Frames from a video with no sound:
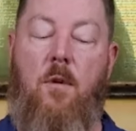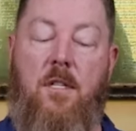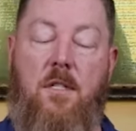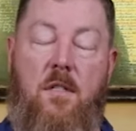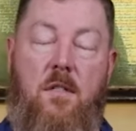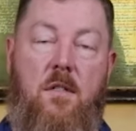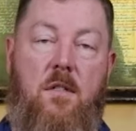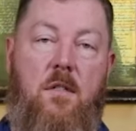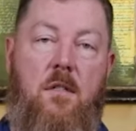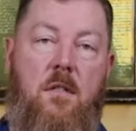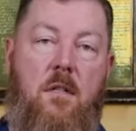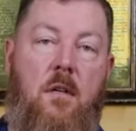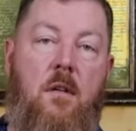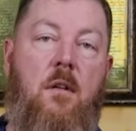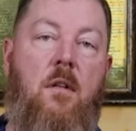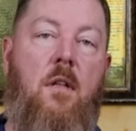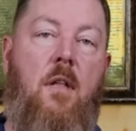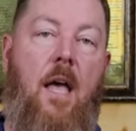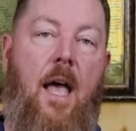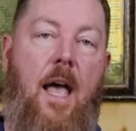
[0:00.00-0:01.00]
we
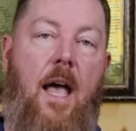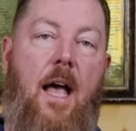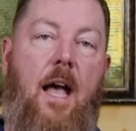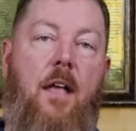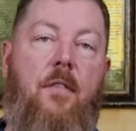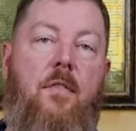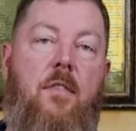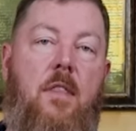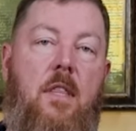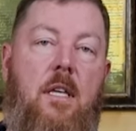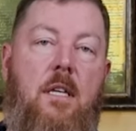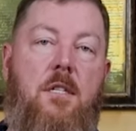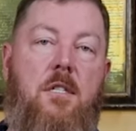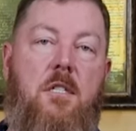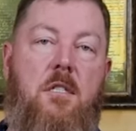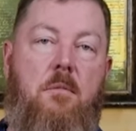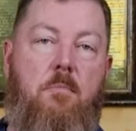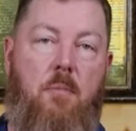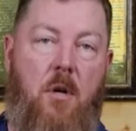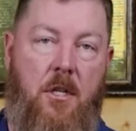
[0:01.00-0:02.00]
still had
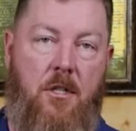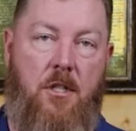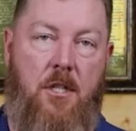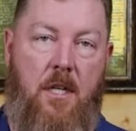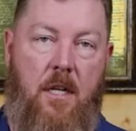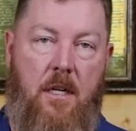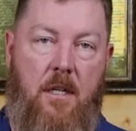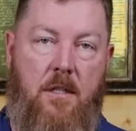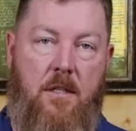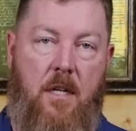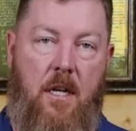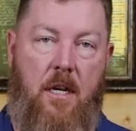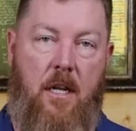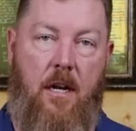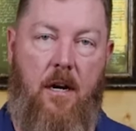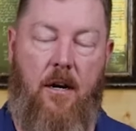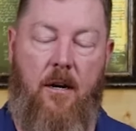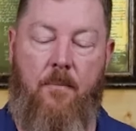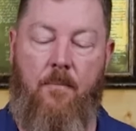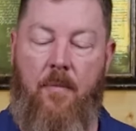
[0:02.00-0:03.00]
this sponginess in
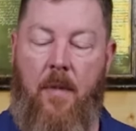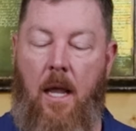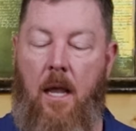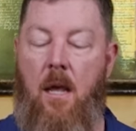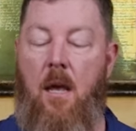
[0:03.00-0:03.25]
here.